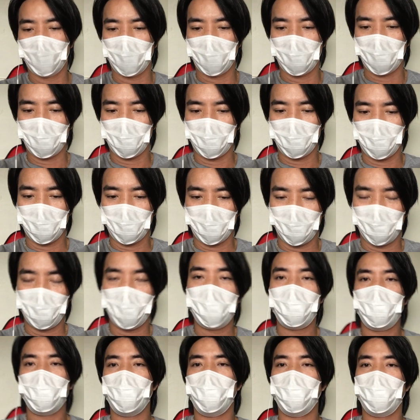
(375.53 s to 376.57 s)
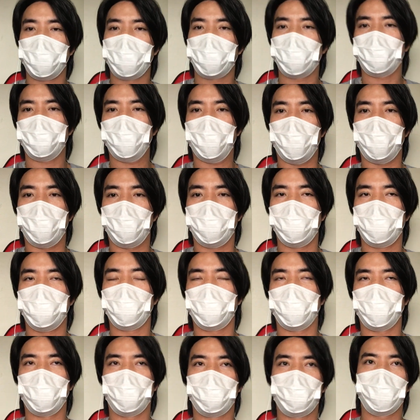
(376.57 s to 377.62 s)
uh, video instead
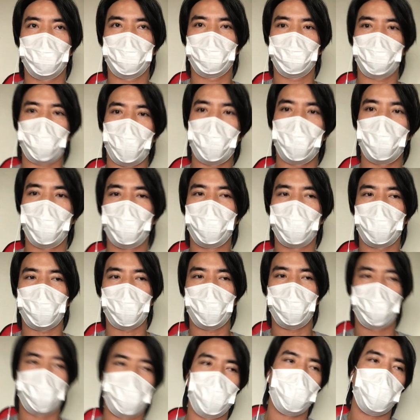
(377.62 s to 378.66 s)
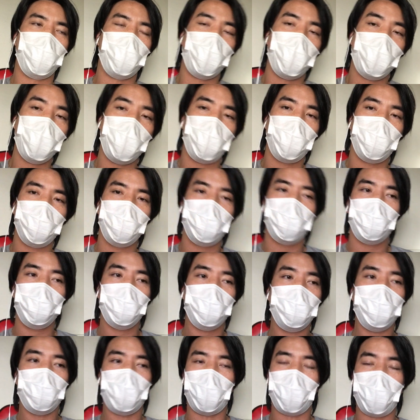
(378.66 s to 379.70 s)
of just trying to work on the whole
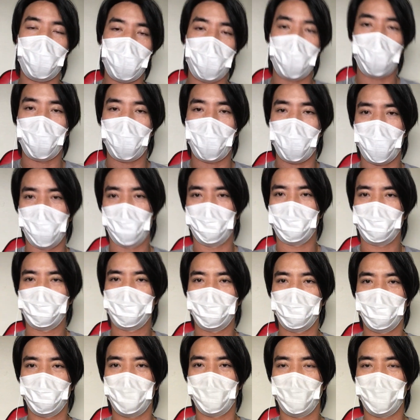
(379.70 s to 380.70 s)
video all at once.